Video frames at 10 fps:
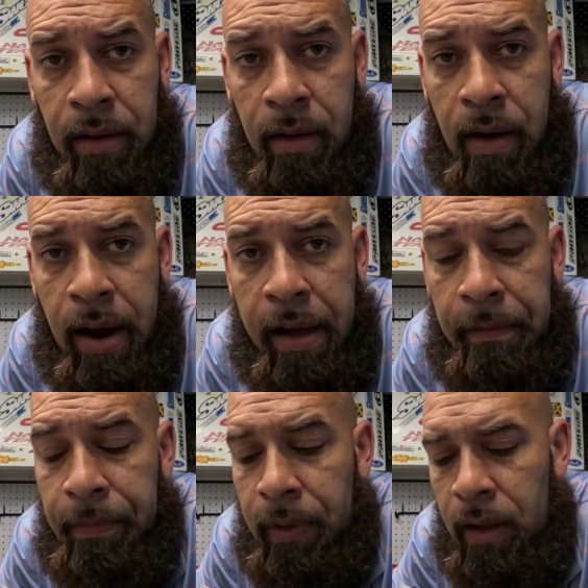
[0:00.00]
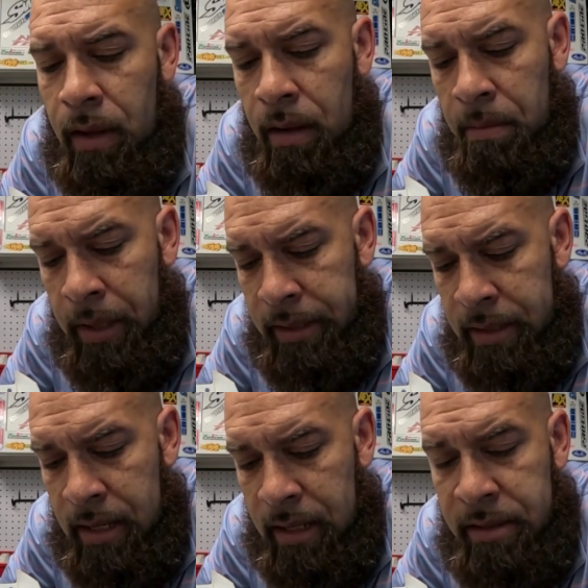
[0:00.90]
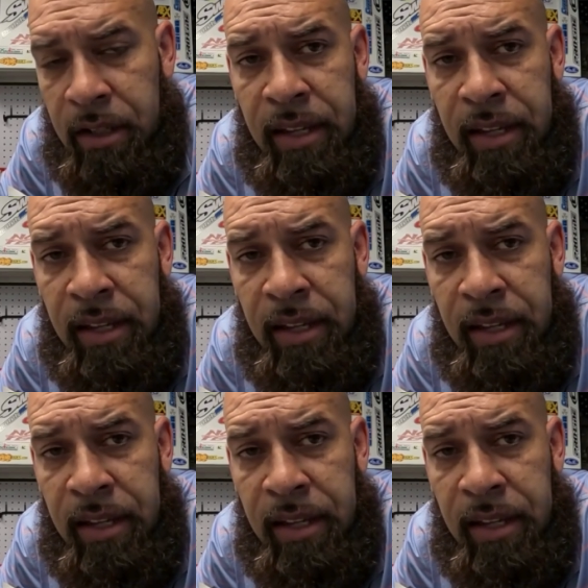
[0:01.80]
All right, but until